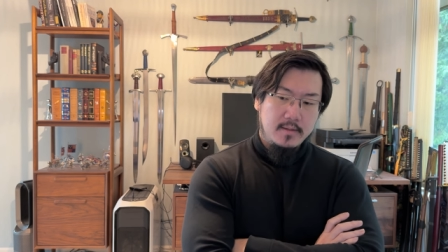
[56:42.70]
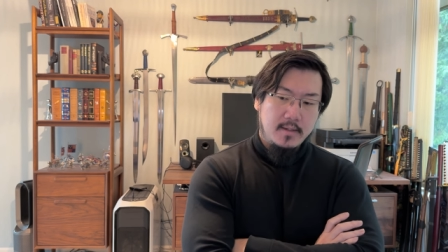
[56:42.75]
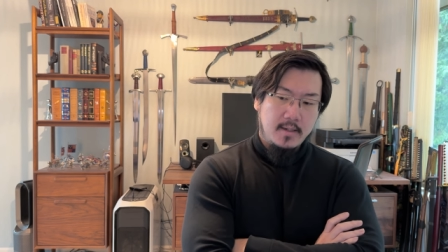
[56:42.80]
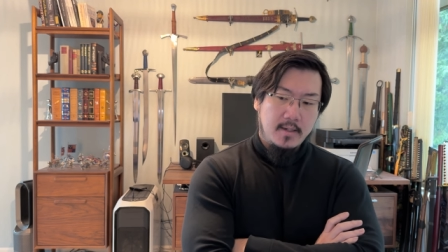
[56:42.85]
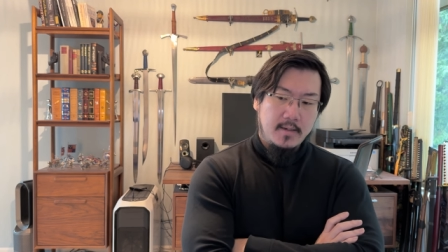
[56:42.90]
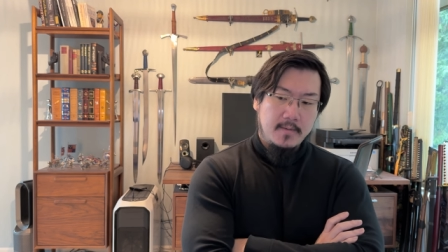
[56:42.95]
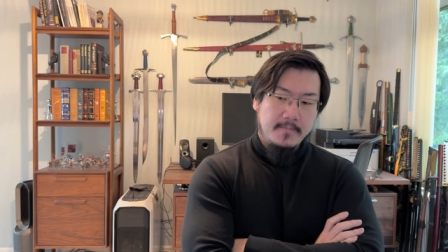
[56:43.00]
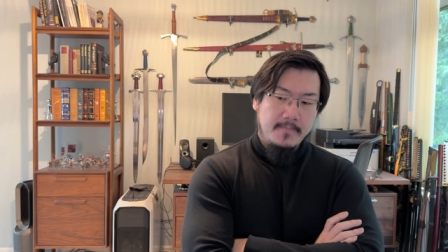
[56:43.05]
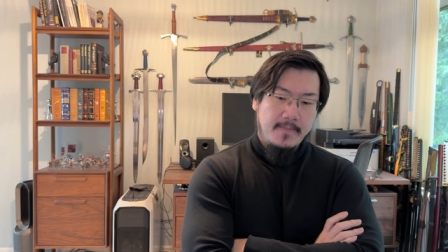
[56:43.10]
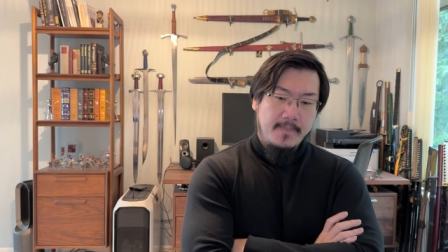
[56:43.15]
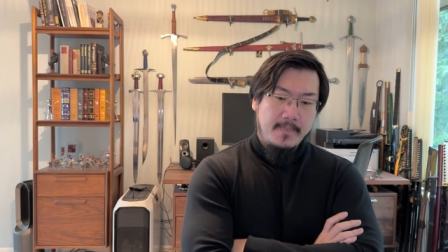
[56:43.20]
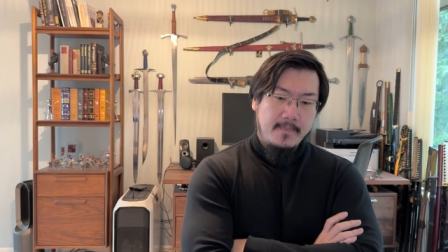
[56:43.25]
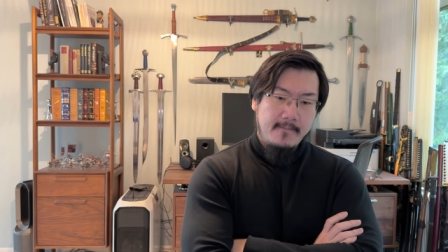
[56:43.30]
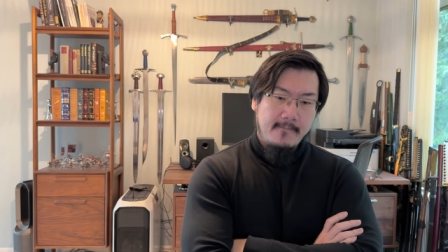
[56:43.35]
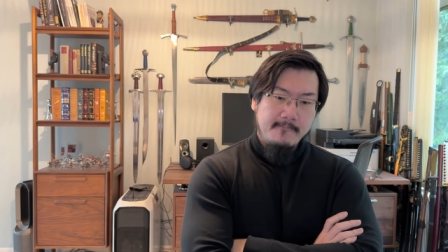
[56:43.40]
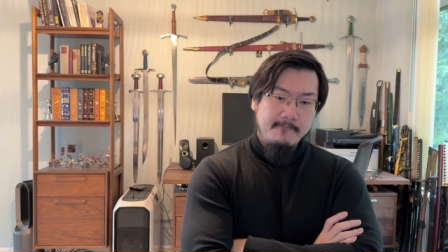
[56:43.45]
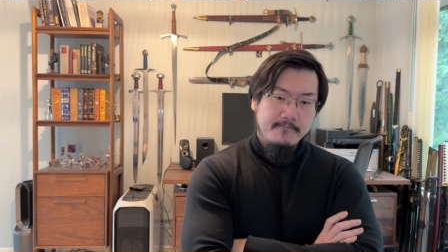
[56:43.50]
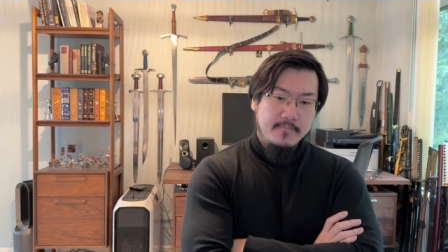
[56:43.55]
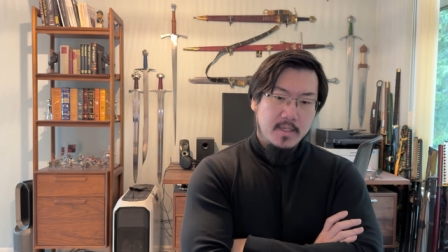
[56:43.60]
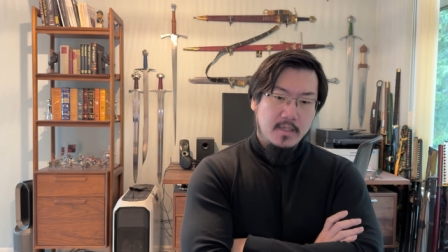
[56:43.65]
Um,
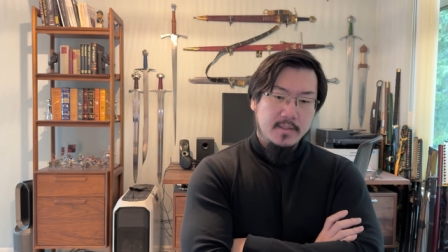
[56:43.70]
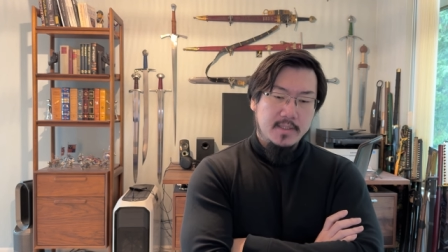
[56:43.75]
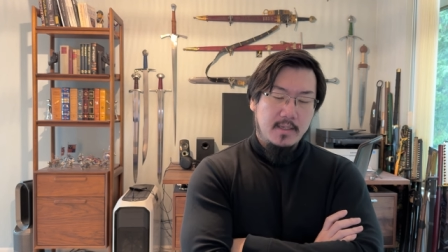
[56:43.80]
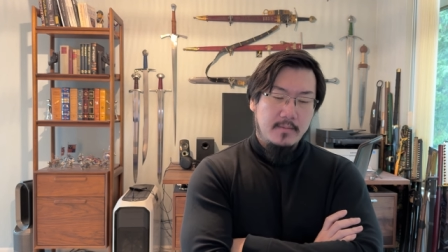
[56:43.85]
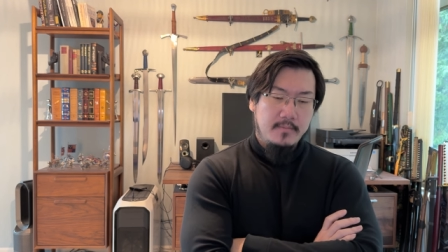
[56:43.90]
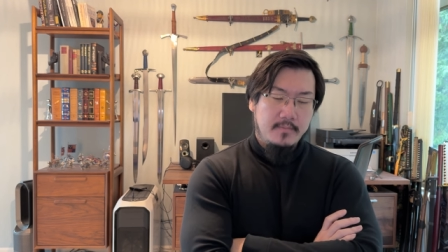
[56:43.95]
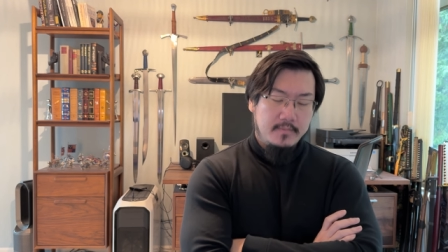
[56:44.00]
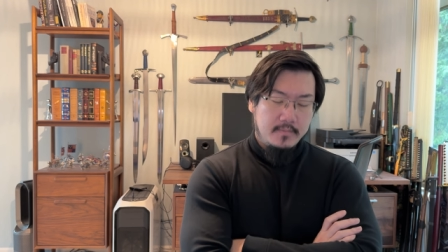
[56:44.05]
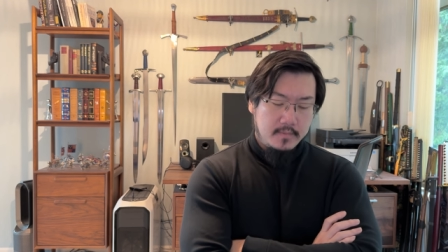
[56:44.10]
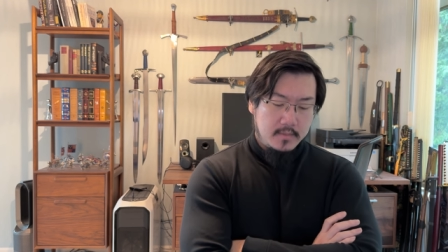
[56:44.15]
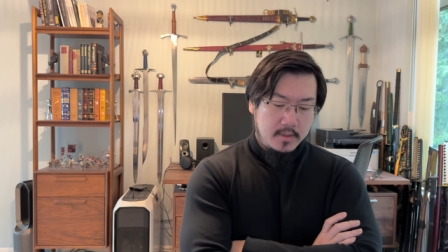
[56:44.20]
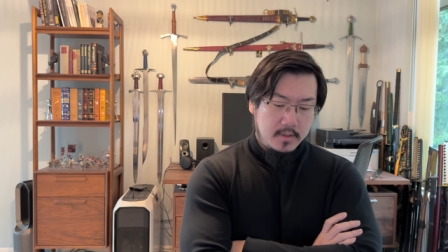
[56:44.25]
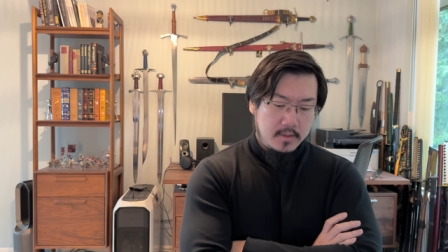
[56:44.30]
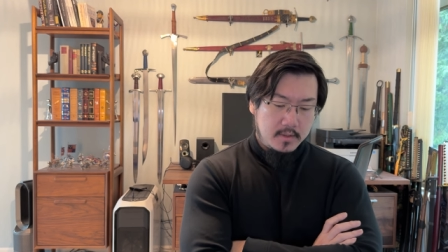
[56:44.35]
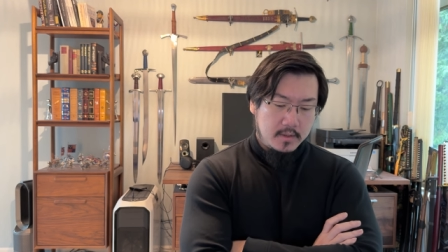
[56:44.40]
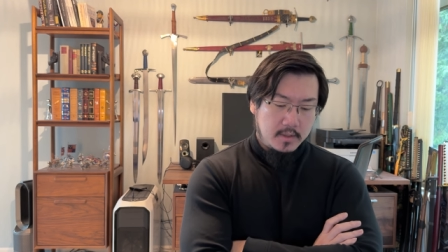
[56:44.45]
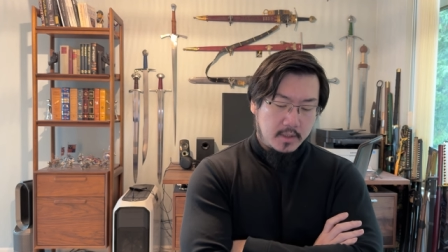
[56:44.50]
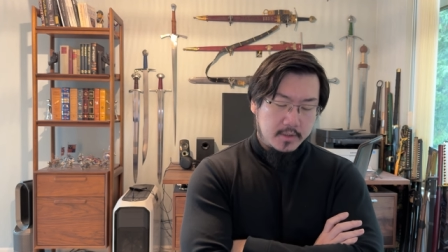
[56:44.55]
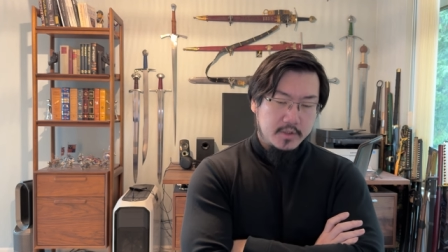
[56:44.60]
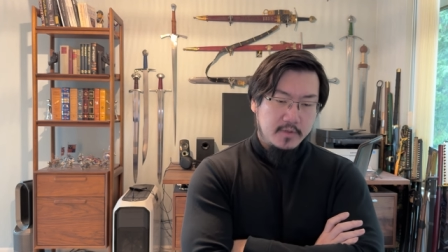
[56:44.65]
there's some
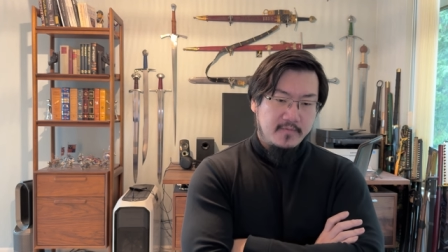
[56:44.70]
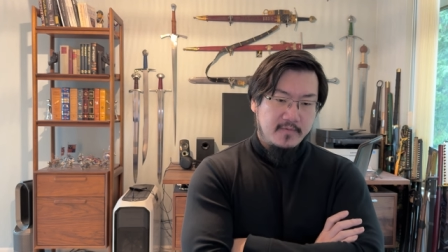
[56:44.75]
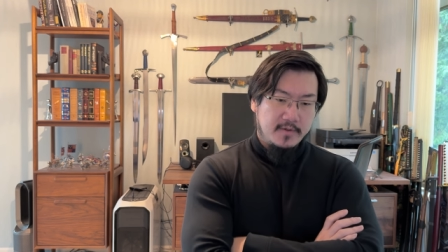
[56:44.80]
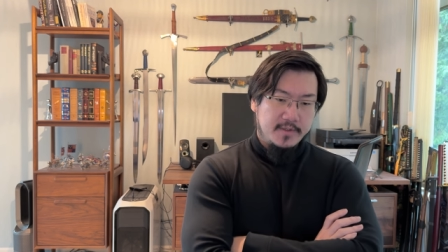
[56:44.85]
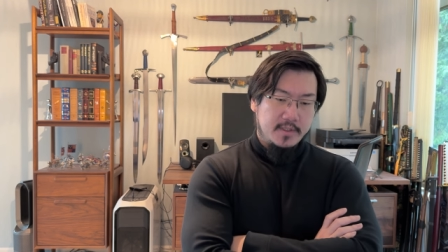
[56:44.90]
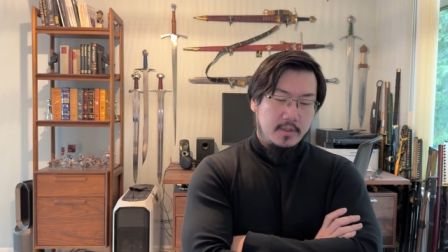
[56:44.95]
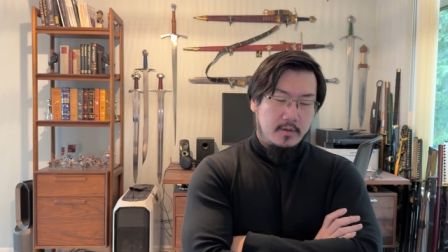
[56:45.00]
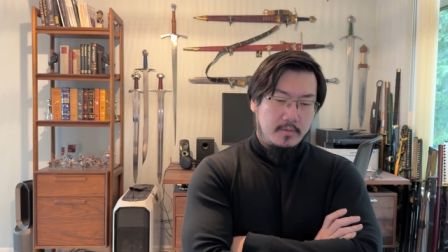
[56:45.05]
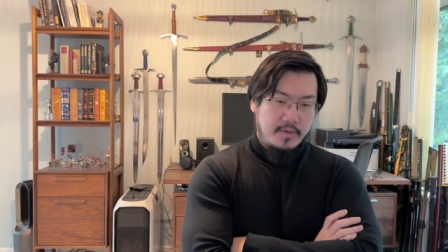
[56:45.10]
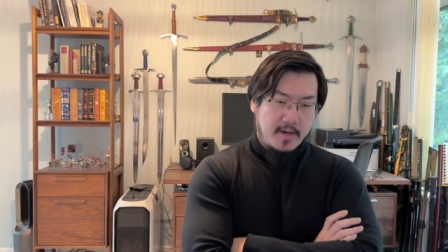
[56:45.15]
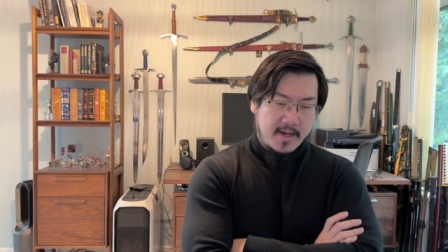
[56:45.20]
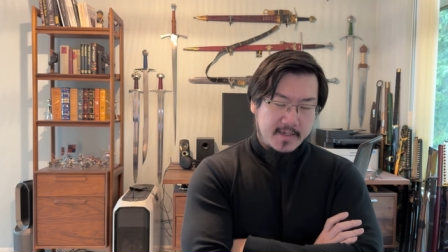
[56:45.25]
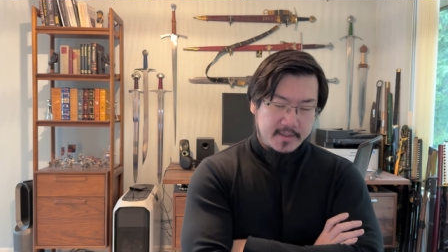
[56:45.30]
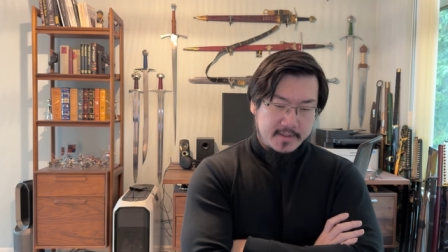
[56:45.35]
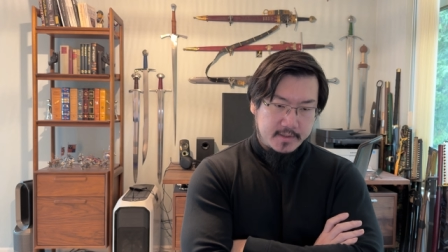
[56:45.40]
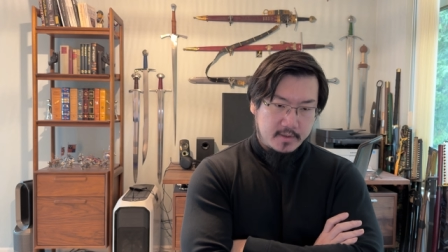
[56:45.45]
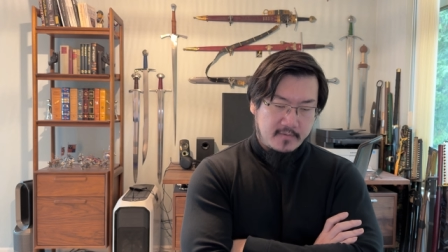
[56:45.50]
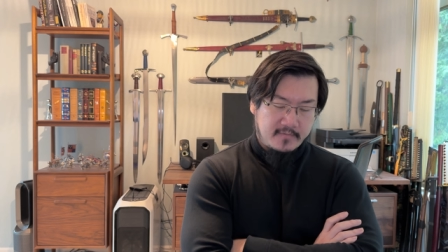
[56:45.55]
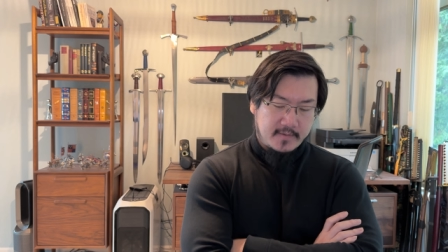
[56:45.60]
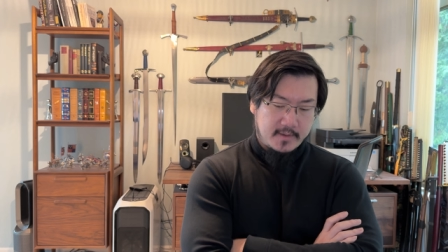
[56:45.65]
controversial
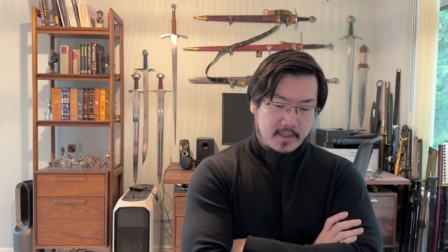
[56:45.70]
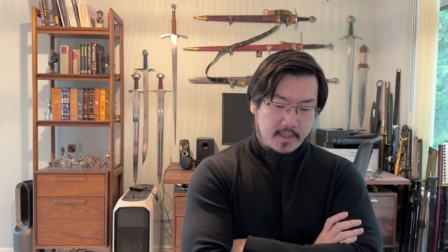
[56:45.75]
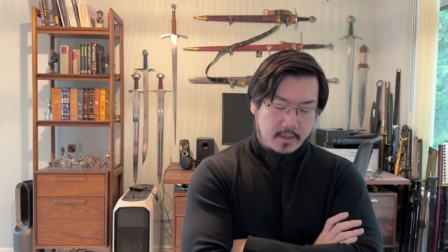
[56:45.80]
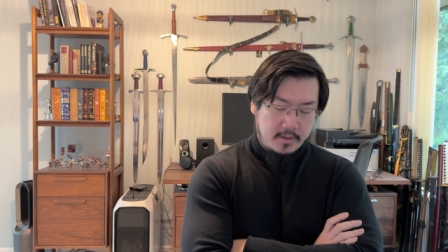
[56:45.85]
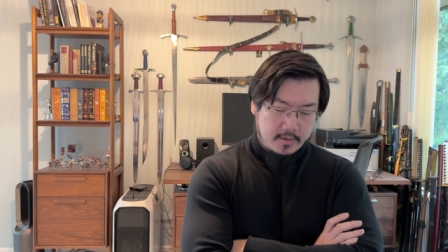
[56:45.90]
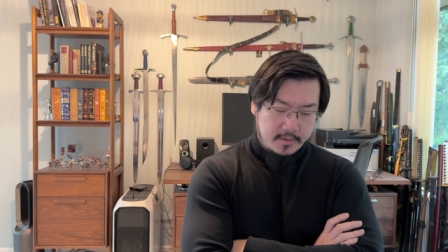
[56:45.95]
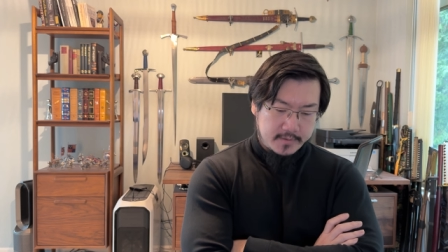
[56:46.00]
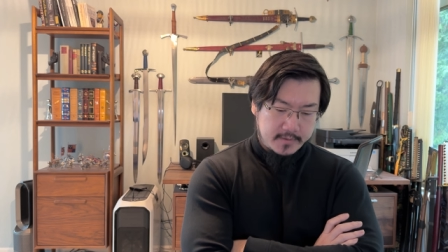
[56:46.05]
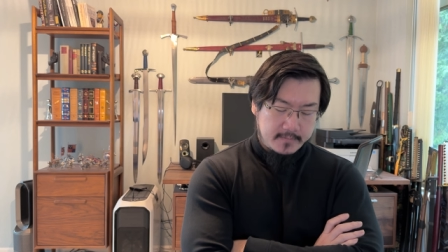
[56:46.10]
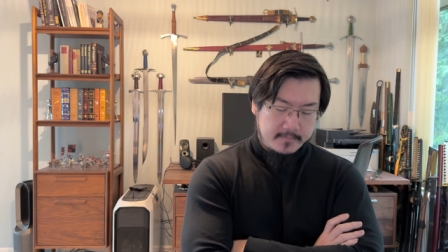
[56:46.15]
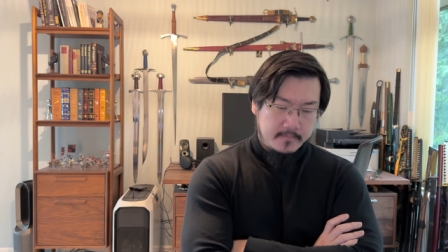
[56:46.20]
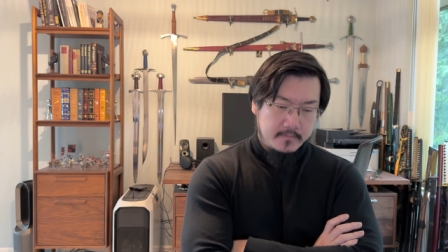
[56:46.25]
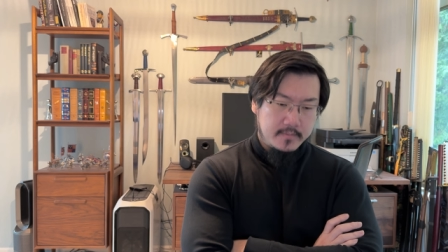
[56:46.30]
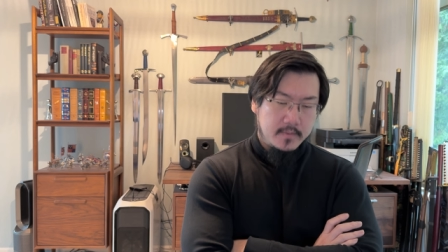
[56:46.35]
practice over the years.